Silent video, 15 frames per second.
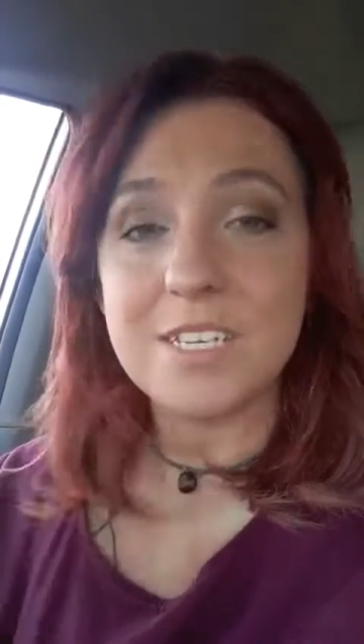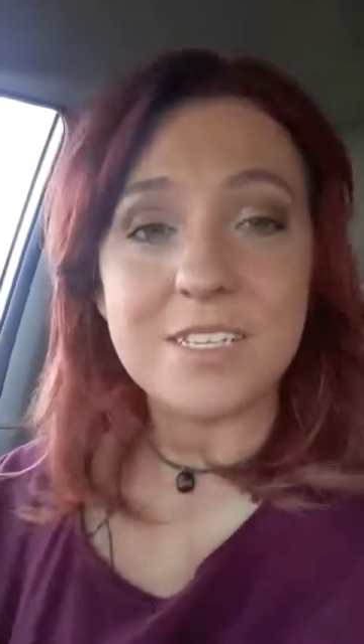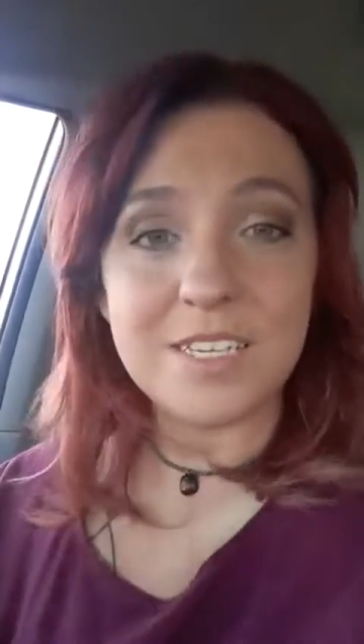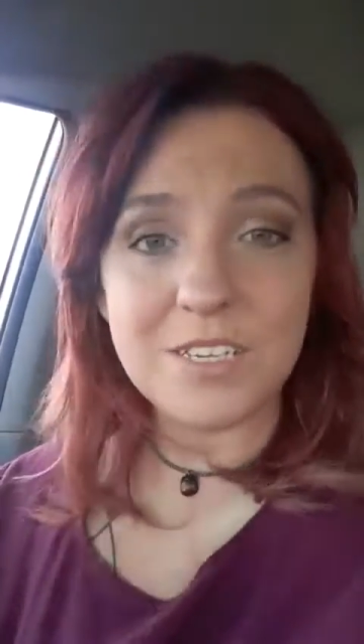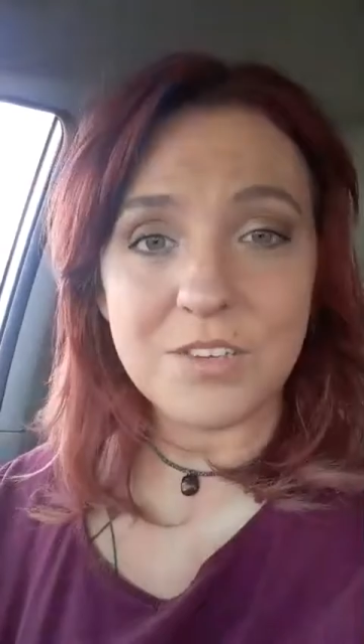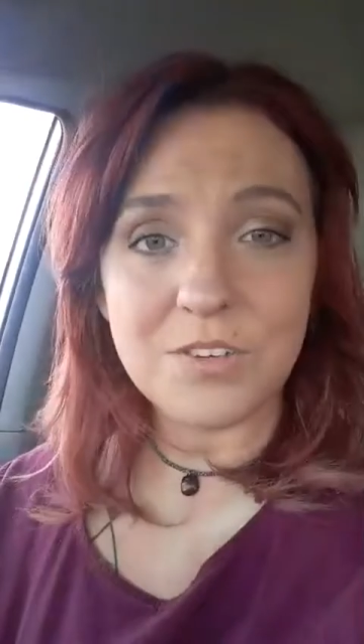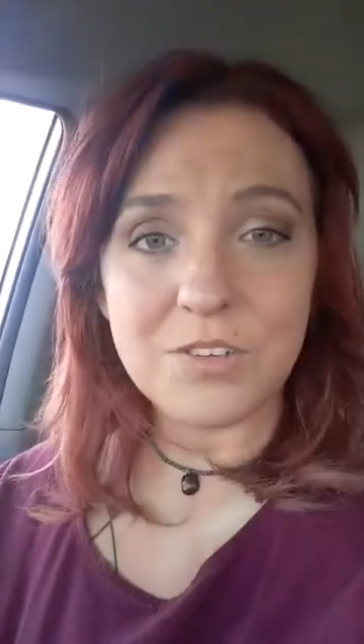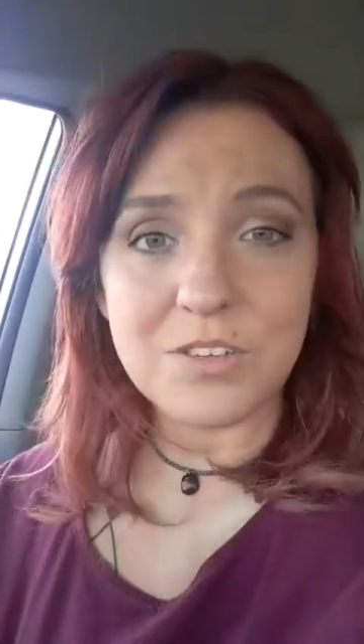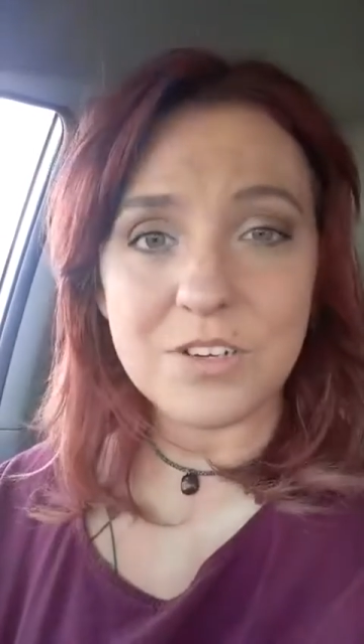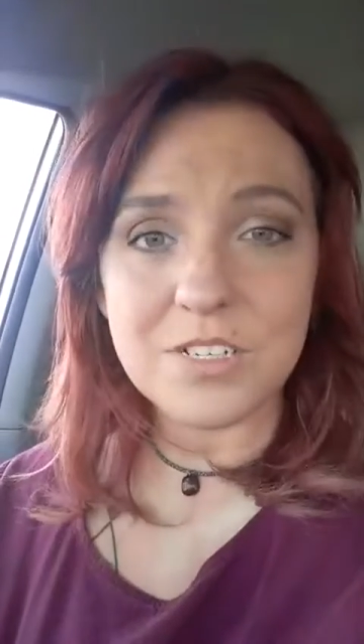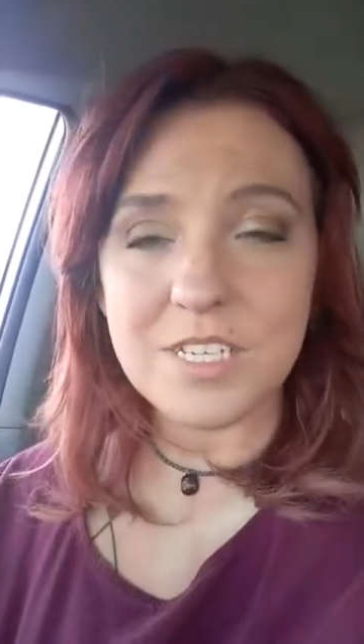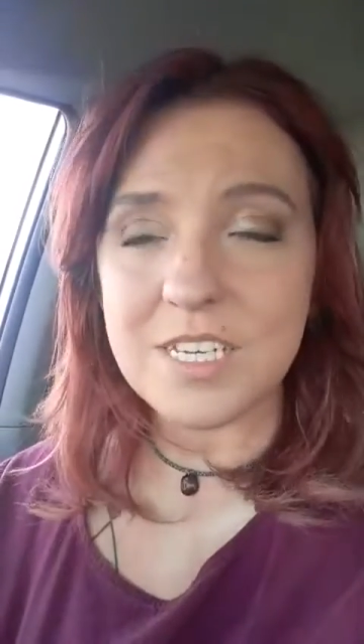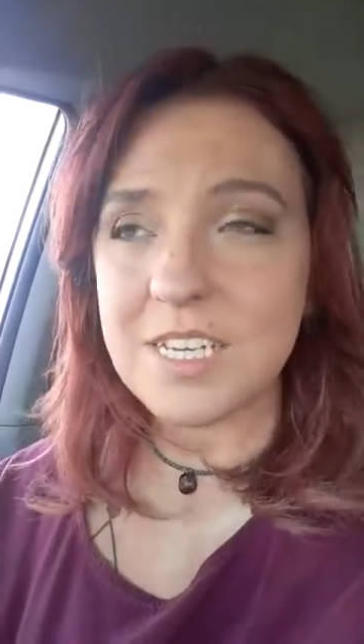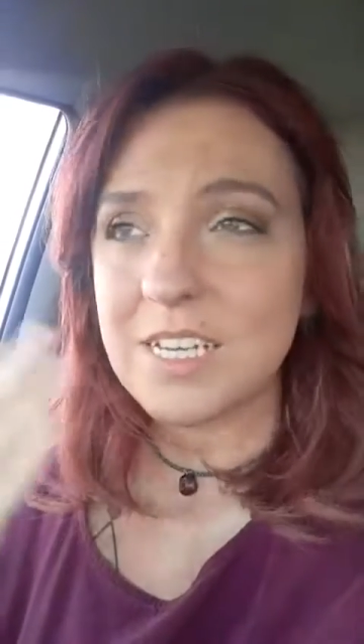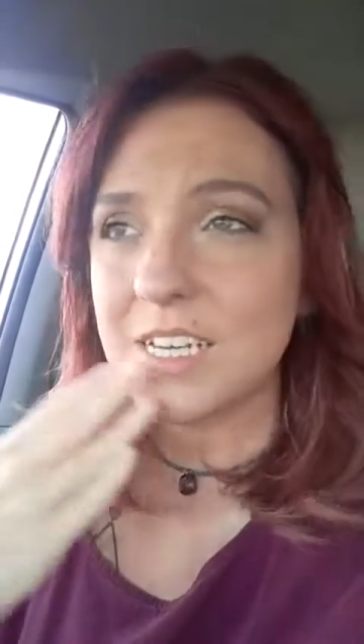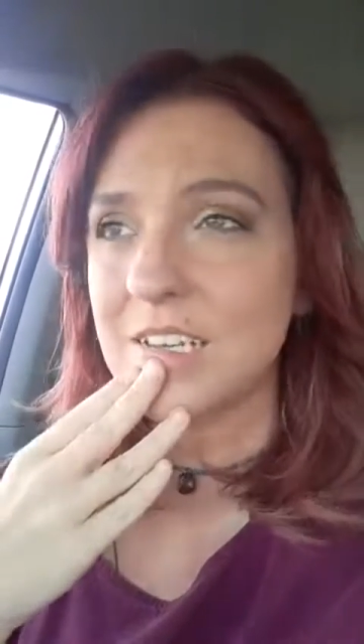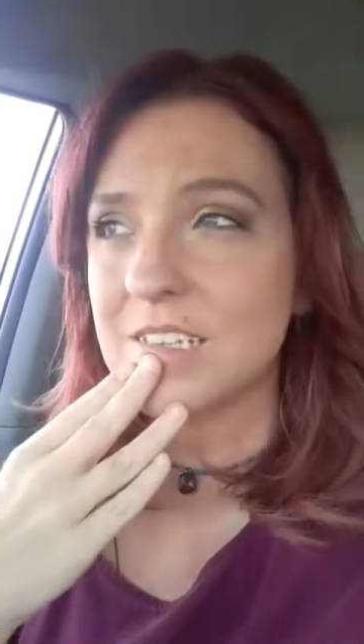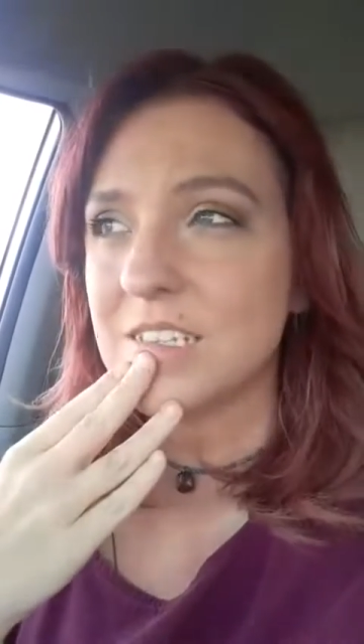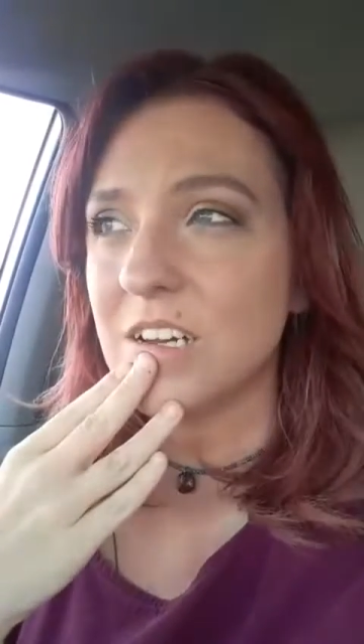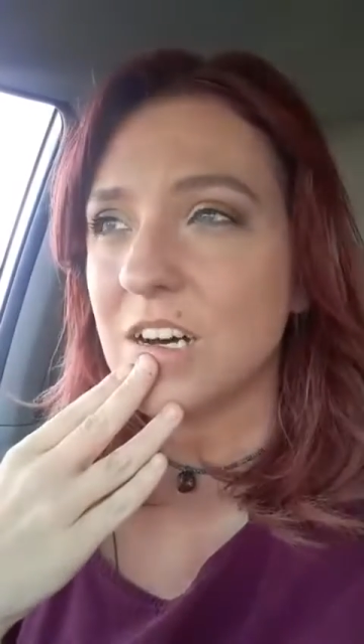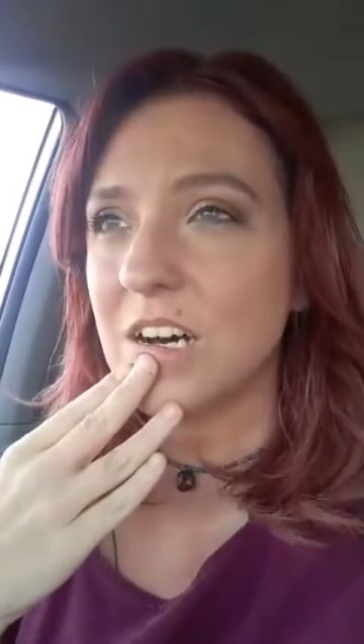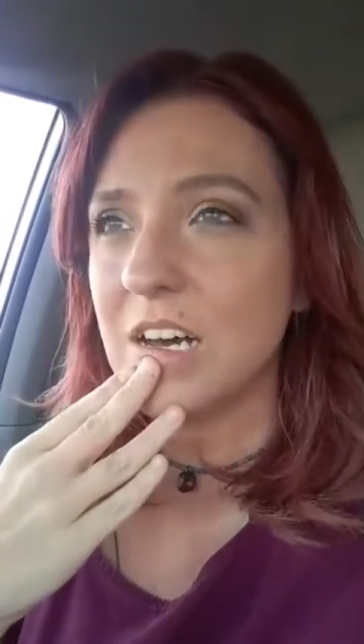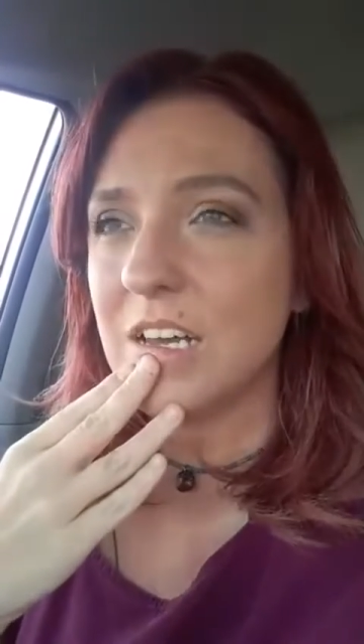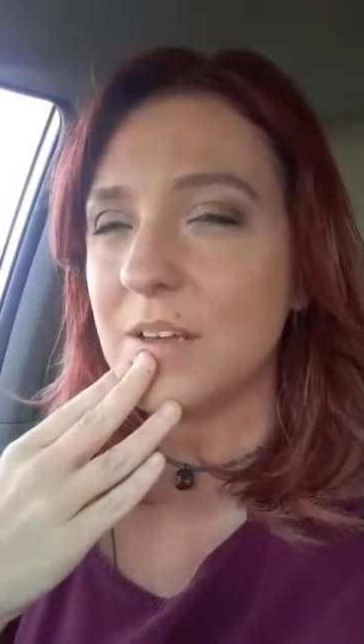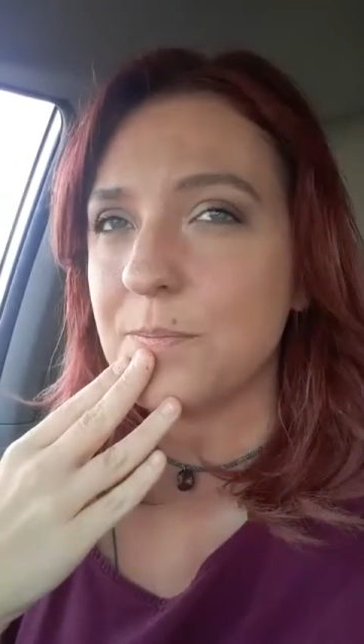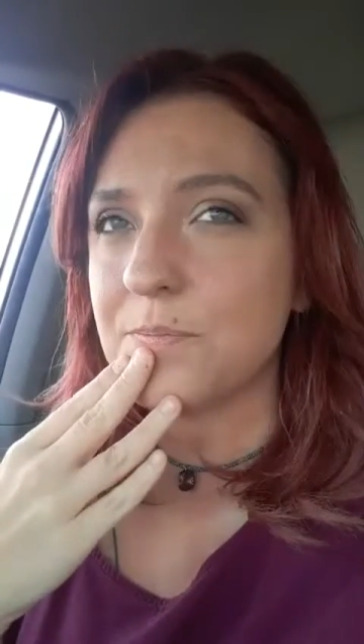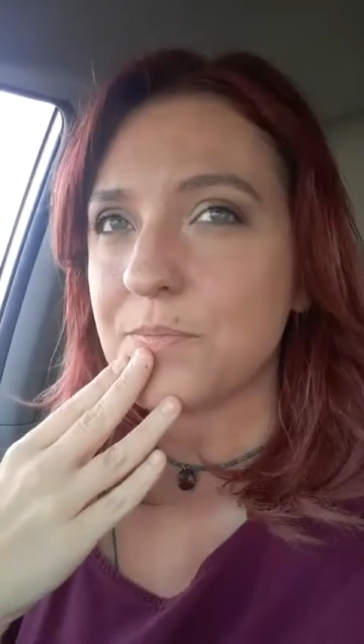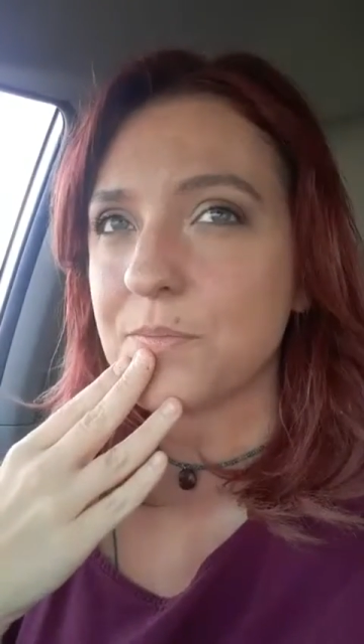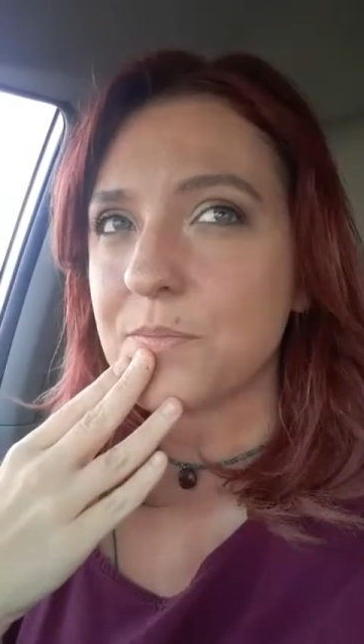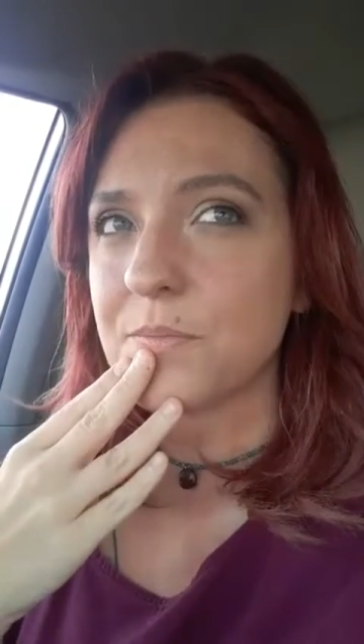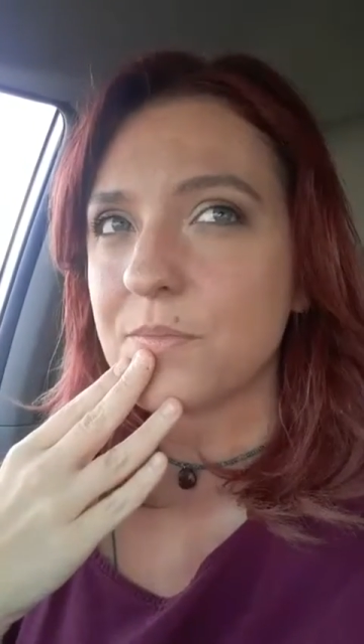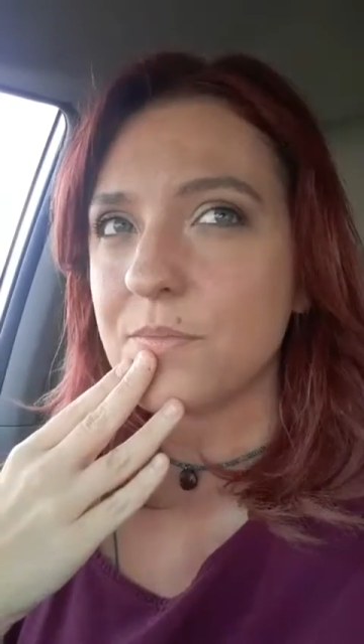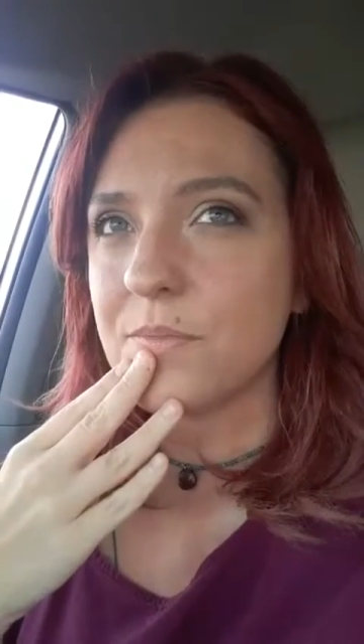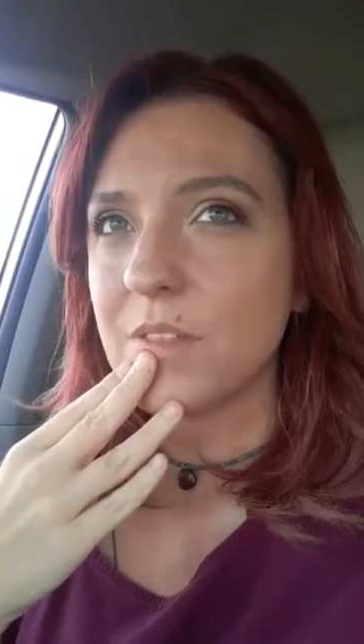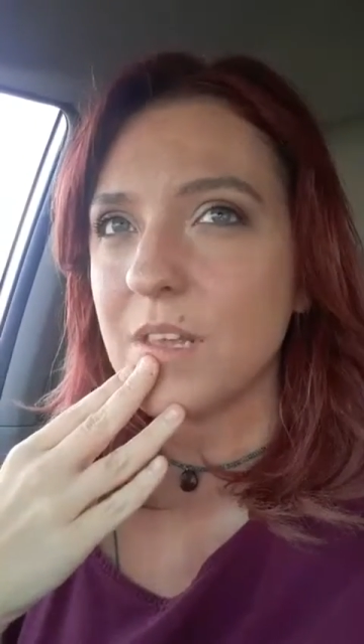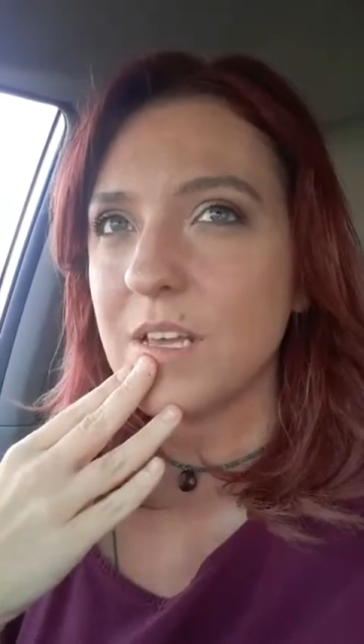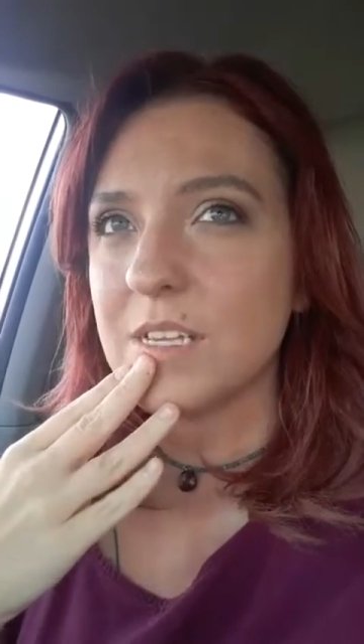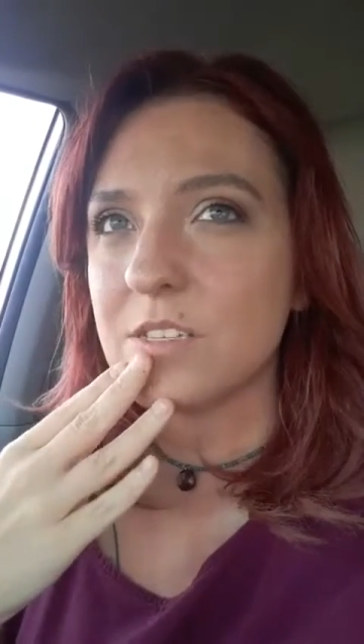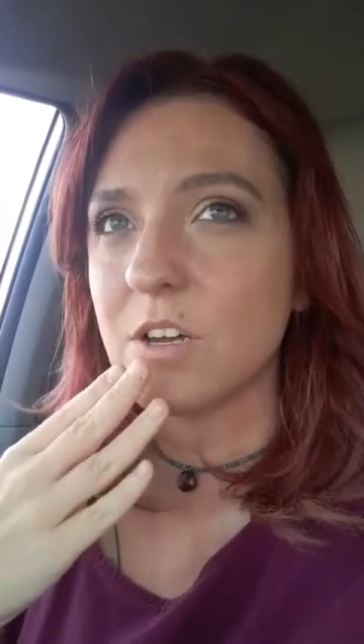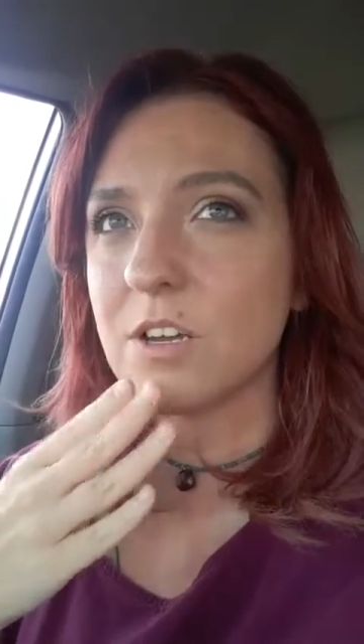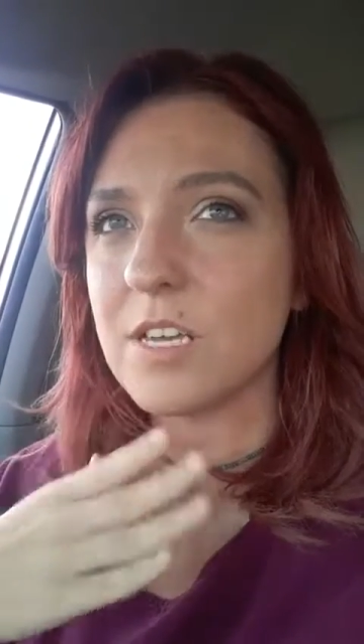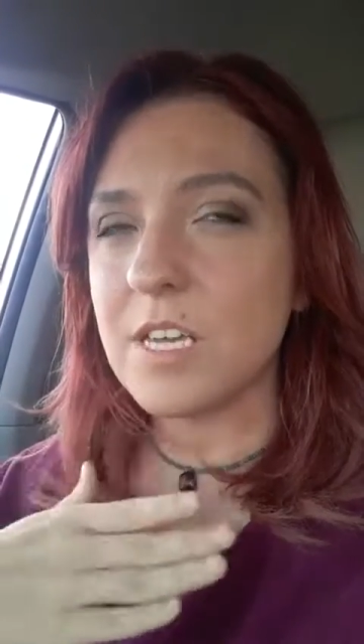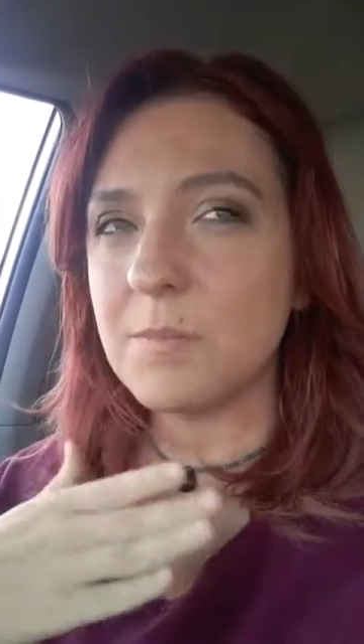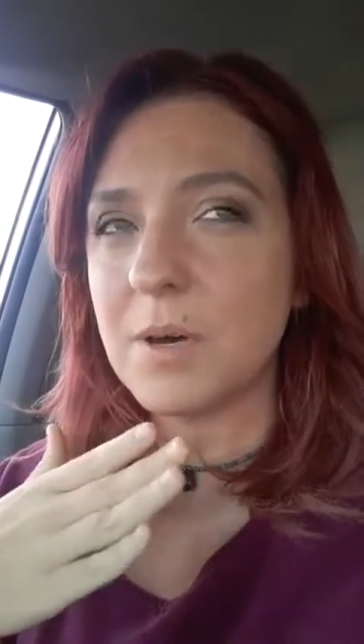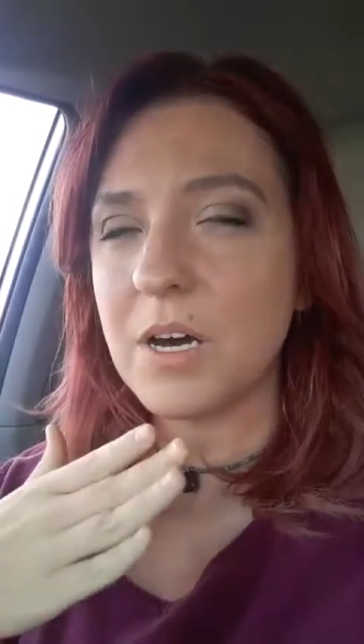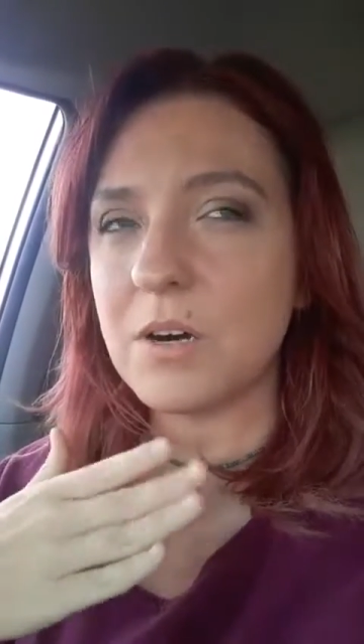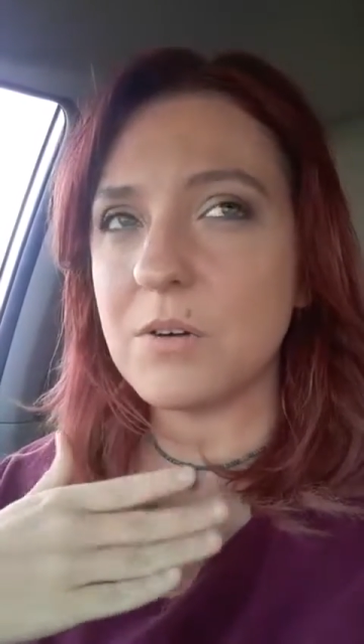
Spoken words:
Read Ezekiel 13. It's talking